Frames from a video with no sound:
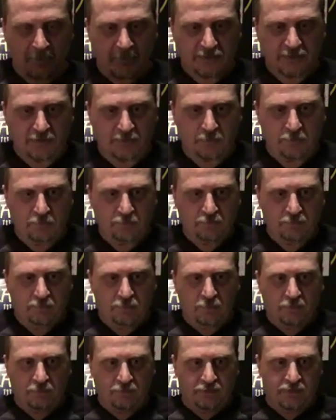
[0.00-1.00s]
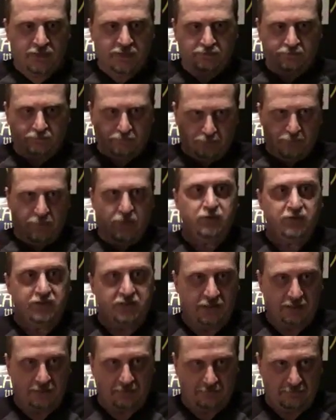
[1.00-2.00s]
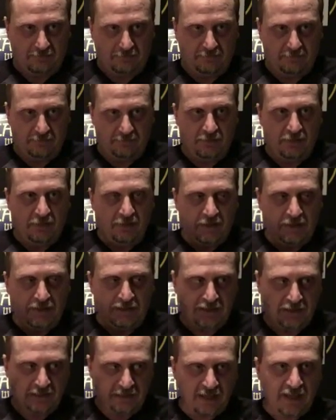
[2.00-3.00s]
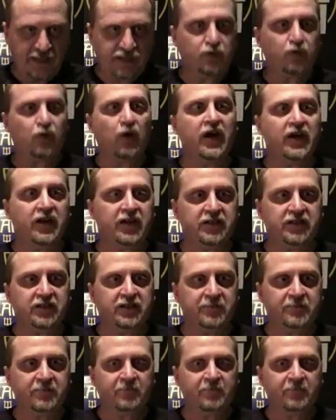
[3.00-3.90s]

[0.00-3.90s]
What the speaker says: so this music, it's electronic,